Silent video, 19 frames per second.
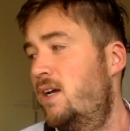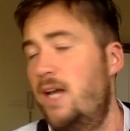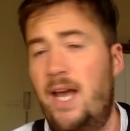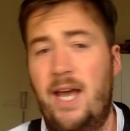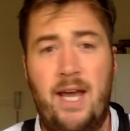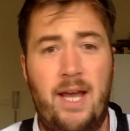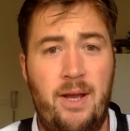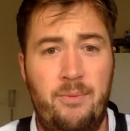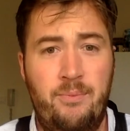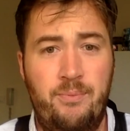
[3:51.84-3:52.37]

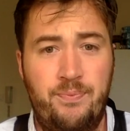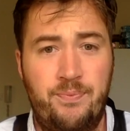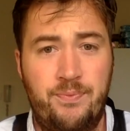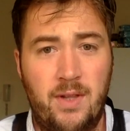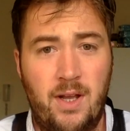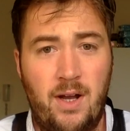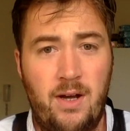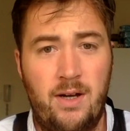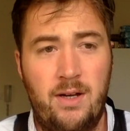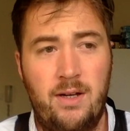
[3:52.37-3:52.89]
um,
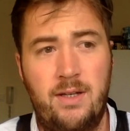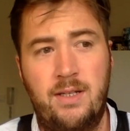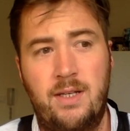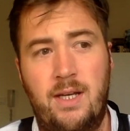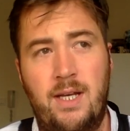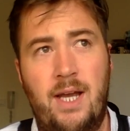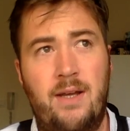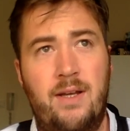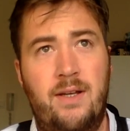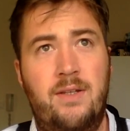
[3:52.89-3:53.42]
oh,
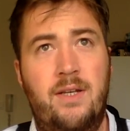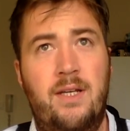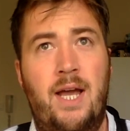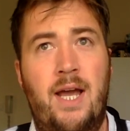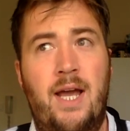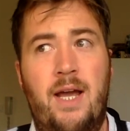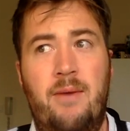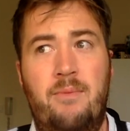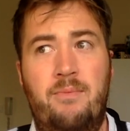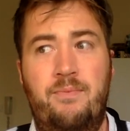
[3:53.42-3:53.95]

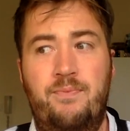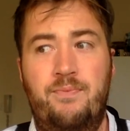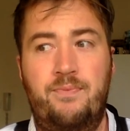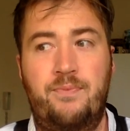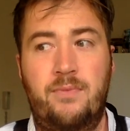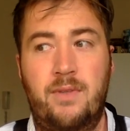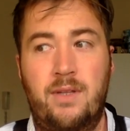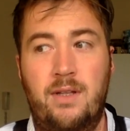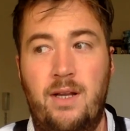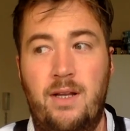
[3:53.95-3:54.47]
um,
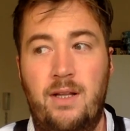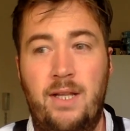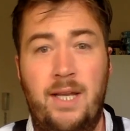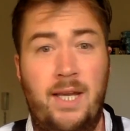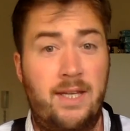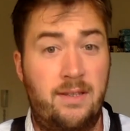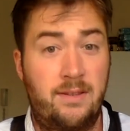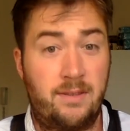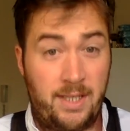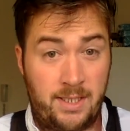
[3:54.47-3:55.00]

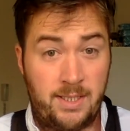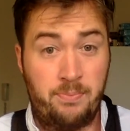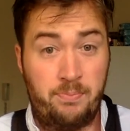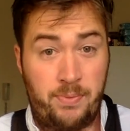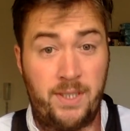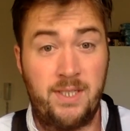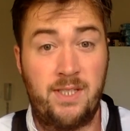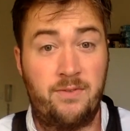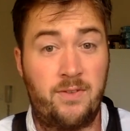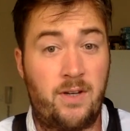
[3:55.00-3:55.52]
like this
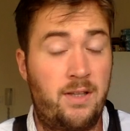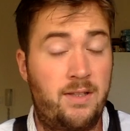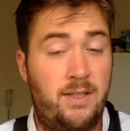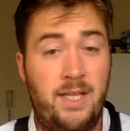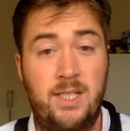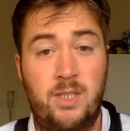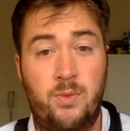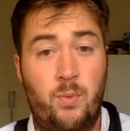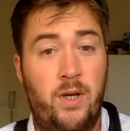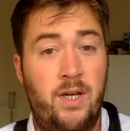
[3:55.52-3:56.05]
piece of co-
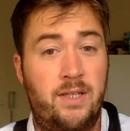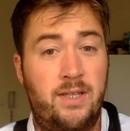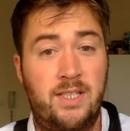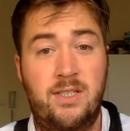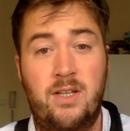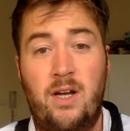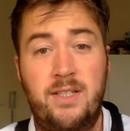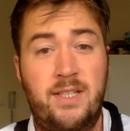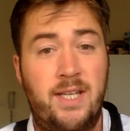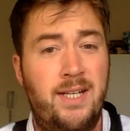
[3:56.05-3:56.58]
this work, this
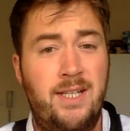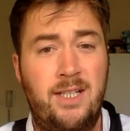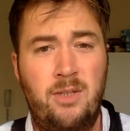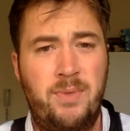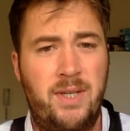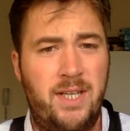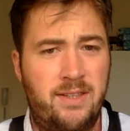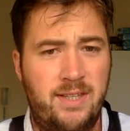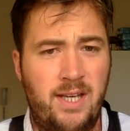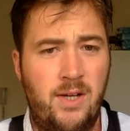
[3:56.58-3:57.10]
content, it'll
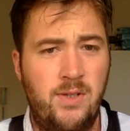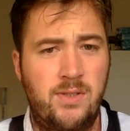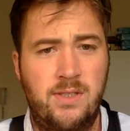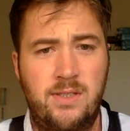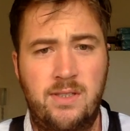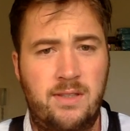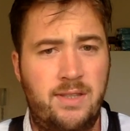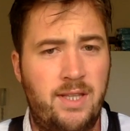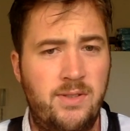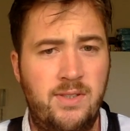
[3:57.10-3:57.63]
be a
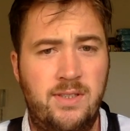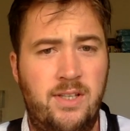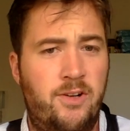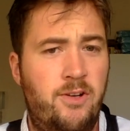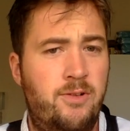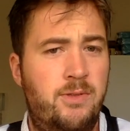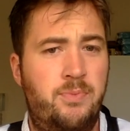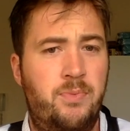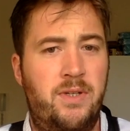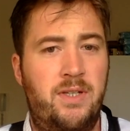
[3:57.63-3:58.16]
thousand thousand
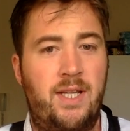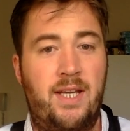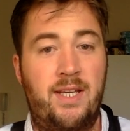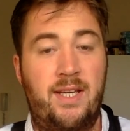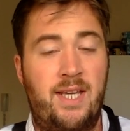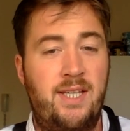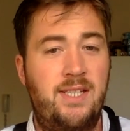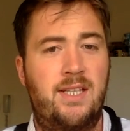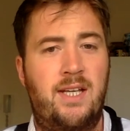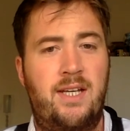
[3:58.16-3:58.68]
dirhams, but like,
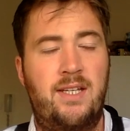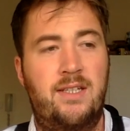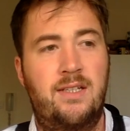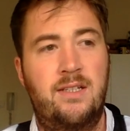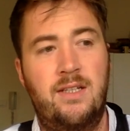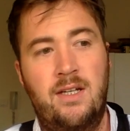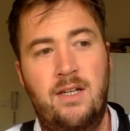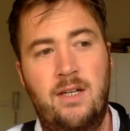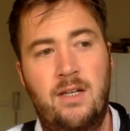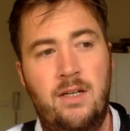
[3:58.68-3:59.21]
he's like,
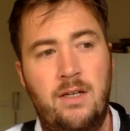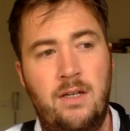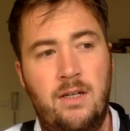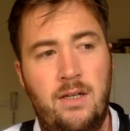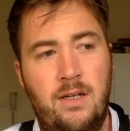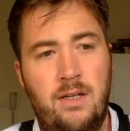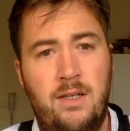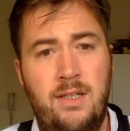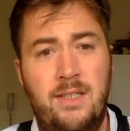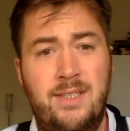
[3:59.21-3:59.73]

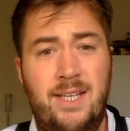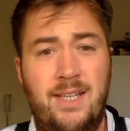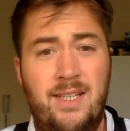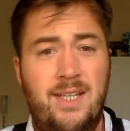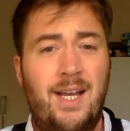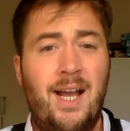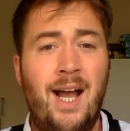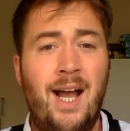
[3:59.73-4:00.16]
he's like,